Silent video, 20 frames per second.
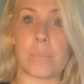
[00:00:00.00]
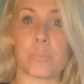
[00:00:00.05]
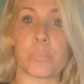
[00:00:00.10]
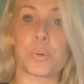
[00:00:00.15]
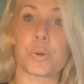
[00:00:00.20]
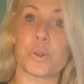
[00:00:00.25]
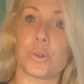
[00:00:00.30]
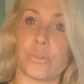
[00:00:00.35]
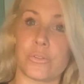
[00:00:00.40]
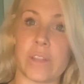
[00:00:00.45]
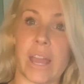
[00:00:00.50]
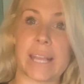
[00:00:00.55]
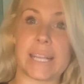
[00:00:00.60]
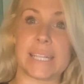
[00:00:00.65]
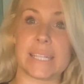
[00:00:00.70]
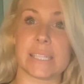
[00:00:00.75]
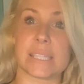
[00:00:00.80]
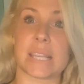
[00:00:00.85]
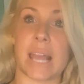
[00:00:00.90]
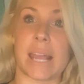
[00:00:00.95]
proof that
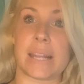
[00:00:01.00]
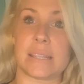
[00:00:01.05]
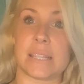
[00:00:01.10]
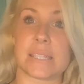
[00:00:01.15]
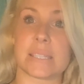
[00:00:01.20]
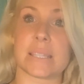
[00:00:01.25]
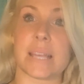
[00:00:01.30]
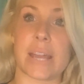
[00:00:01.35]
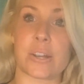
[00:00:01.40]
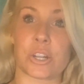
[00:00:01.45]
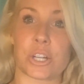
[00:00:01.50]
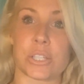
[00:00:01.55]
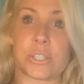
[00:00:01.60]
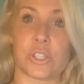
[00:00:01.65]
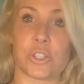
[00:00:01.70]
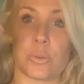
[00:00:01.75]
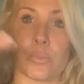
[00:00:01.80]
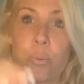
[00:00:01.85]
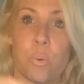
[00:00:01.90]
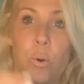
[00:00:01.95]
he signed this letter in
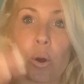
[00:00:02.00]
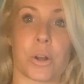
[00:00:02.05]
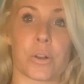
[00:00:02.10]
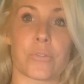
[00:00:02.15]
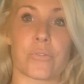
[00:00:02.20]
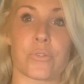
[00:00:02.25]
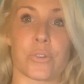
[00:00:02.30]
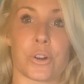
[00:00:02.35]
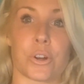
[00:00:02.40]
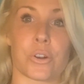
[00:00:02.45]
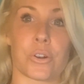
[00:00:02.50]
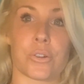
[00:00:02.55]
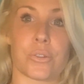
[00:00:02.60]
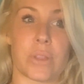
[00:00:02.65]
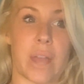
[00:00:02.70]
support for